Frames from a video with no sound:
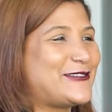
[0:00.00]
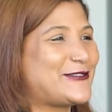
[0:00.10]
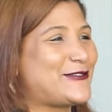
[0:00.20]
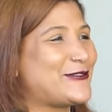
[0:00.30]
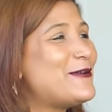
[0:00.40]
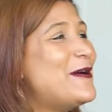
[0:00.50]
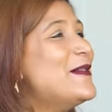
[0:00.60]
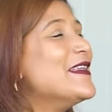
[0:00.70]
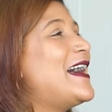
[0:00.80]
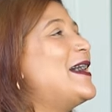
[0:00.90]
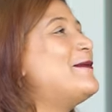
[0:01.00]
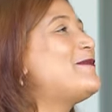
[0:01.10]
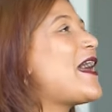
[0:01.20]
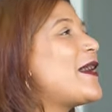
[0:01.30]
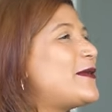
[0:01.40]
what you do.
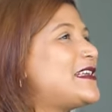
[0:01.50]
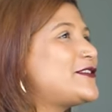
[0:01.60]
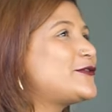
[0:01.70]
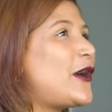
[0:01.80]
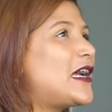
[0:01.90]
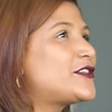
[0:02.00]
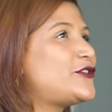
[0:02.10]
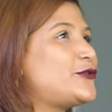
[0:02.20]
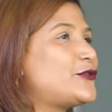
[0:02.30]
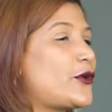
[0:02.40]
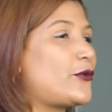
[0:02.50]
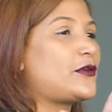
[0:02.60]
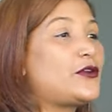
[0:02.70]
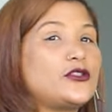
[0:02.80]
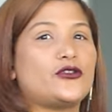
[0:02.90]
Um, I wanted to ask you, so
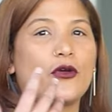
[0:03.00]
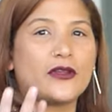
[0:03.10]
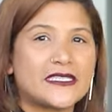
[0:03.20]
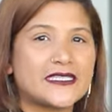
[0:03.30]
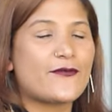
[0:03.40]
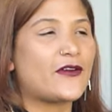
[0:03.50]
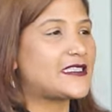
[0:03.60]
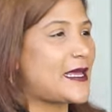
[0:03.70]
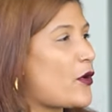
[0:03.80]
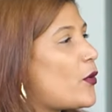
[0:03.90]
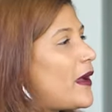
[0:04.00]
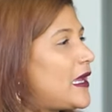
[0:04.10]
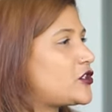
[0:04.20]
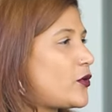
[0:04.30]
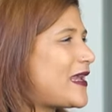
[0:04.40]
because you know this is the First Time
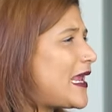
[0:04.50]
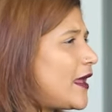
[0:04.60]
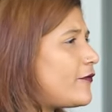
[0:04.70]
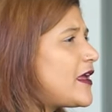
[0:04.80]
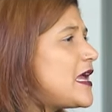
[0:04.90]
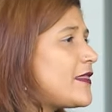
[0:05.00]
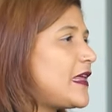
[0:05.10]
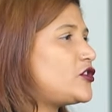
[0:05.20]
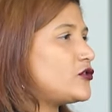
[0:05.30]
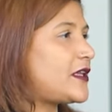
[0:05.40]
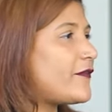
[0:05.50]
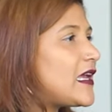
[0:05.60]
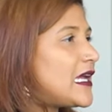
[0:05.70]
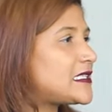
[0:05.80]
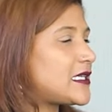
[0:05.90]
Homebuyer Show, and I love that you're
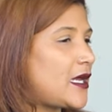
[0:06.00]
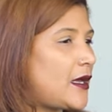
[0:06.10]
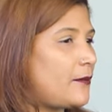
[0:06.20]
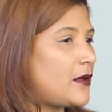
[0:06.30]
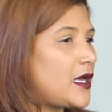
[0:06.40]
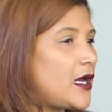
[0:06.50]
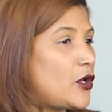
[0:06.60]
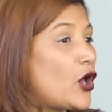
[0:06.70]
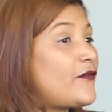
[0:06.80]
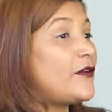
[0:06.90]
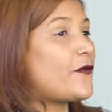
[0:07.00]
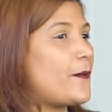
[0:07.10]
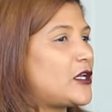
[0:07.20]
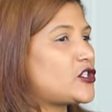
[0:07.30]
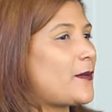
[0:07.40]
giving us um, a lot of
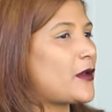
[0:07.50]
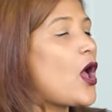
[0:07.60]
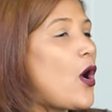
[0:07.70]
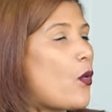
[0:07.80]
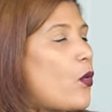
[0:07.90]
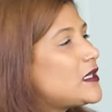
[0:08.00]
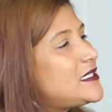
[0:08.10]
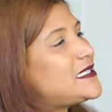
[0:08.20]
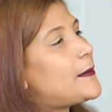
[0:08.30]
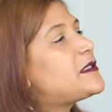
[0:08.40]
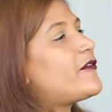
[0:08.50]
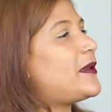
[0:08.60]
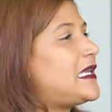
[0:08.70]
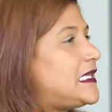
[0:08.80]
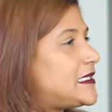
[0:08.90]
information about what steps
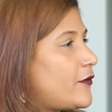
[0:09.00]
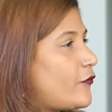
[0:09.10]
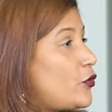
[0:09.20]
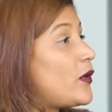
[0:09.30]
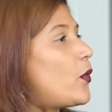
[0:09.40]
have been easier for you